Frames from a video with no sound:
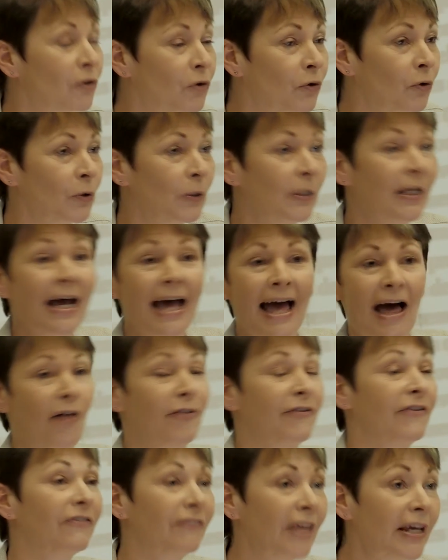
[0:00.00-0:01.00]
call
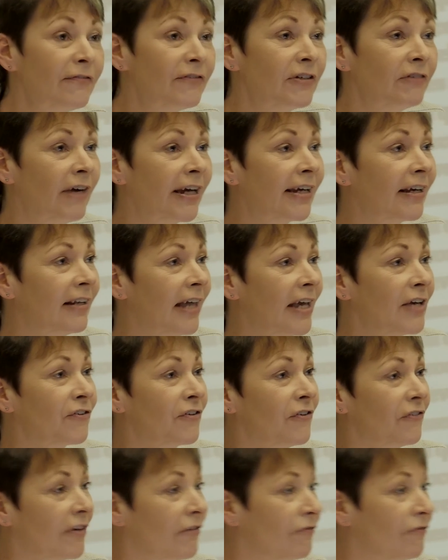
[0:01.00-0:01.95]
health and safety regulations,